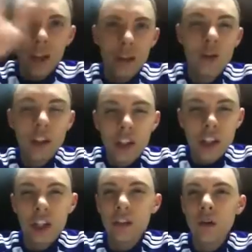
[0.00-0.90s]
You could just
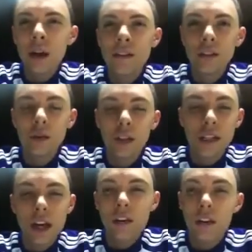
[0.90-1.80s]
look in the waves, and you could
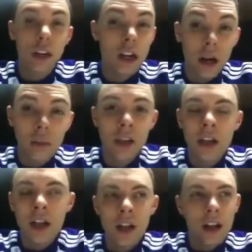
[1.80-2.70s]
tell that they're coming,
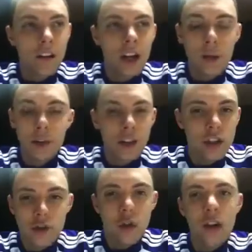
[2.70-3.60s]
and they're coming to
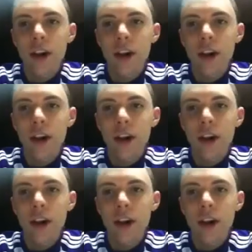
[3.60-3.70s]
destroy.